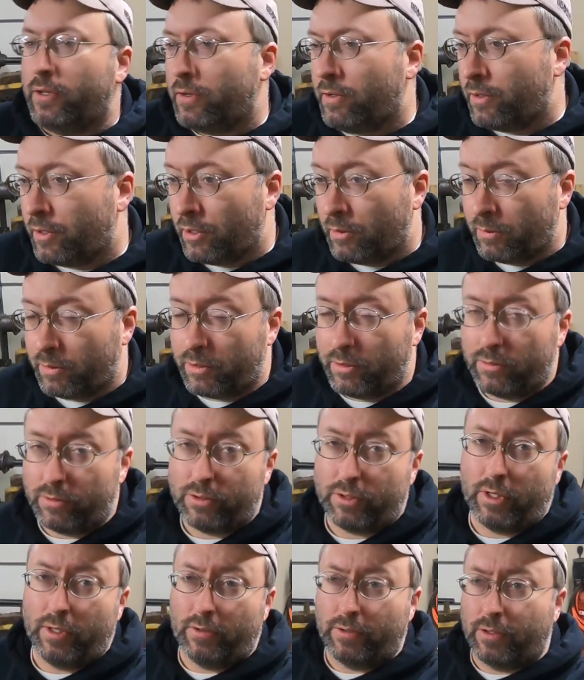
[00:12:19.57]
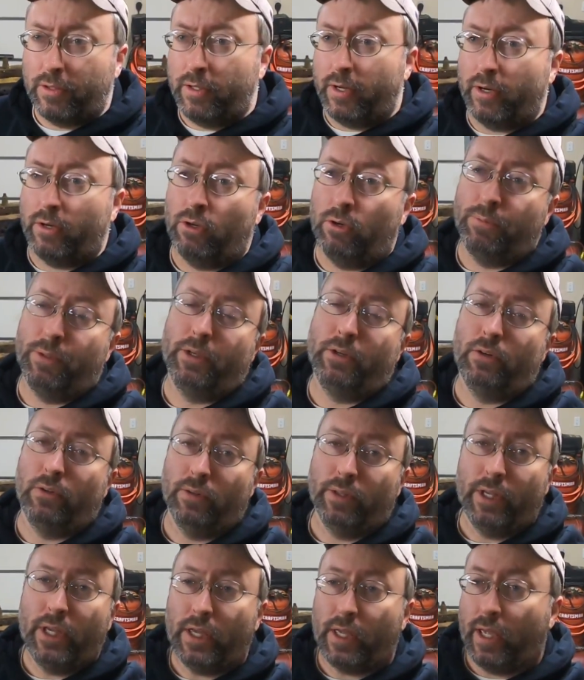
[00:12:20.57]
You can go with those seals in there, hope they
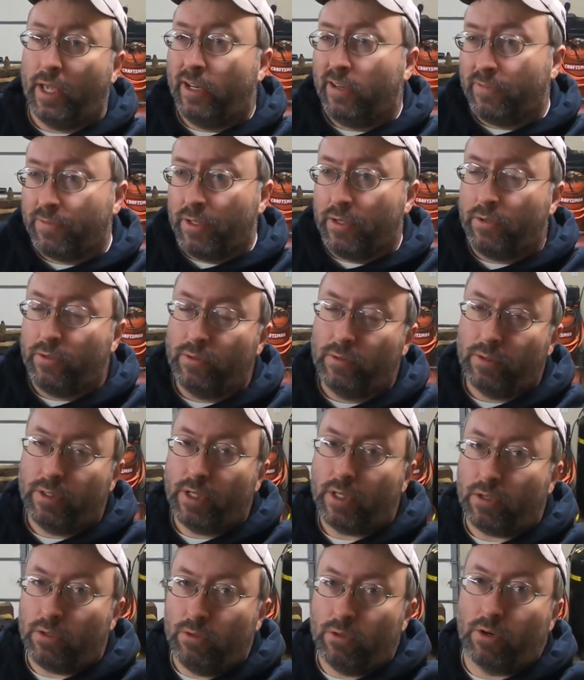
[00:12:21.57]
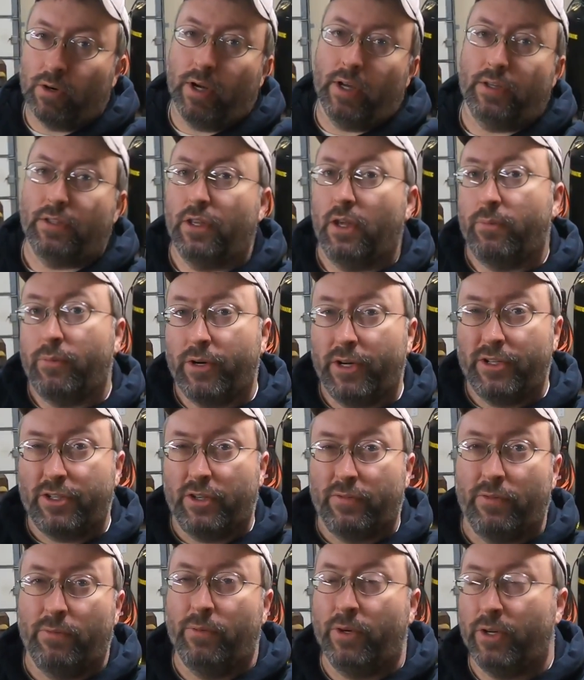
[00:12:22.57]
don't leak, and if they do leak, you cross that bridge
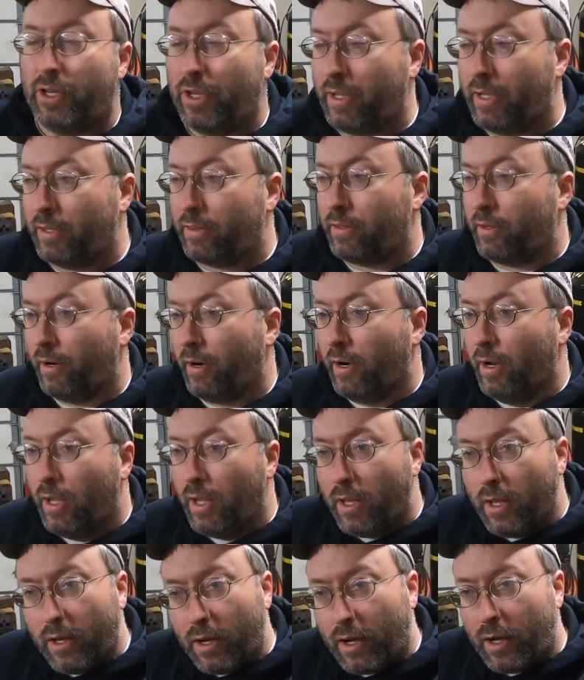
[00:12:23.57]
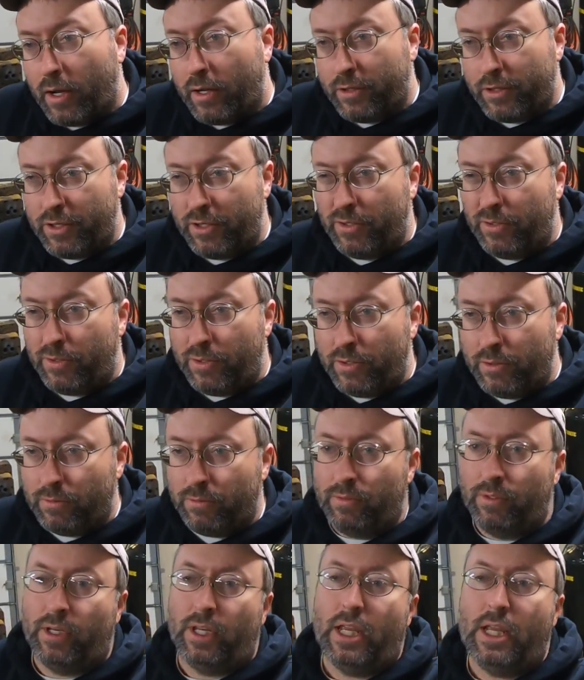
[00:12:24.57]
if and when you get there. Uh, do
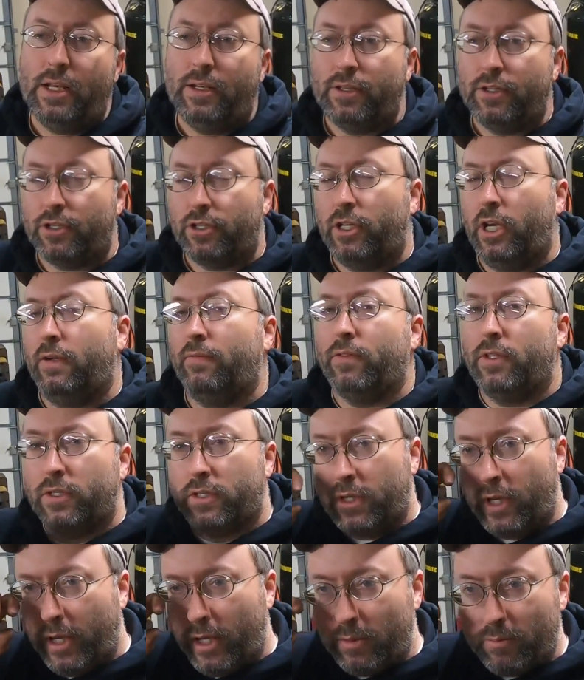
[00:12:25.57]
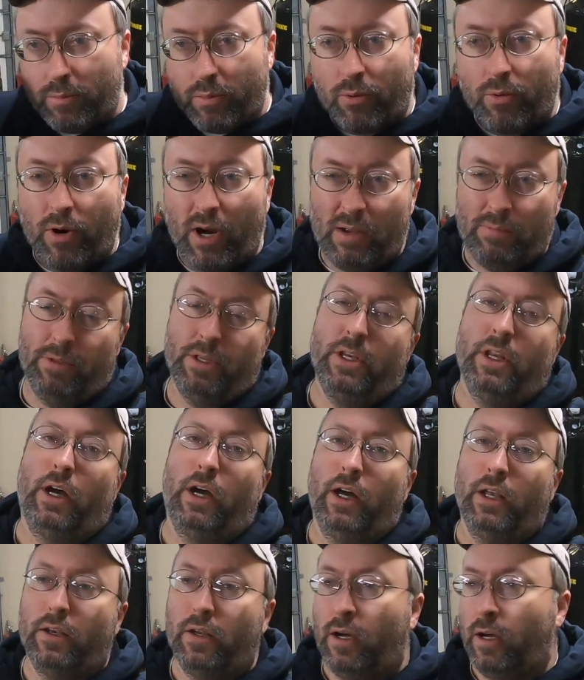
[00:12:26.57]
you need to shave this head? Probably
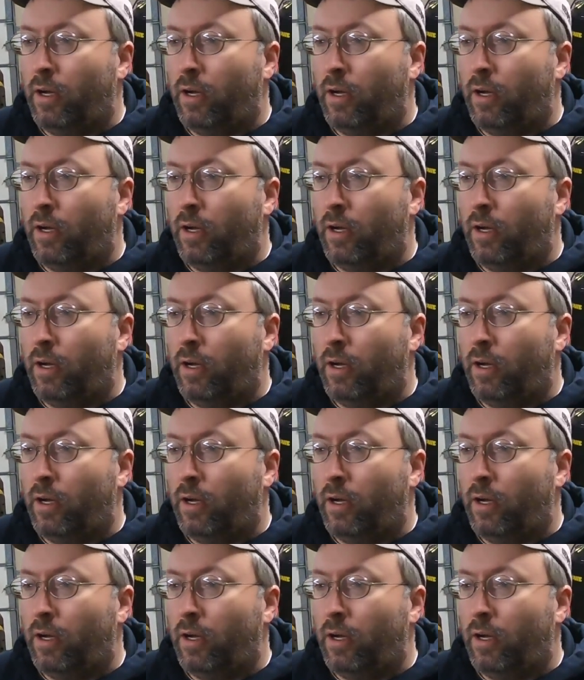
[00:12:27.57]
not.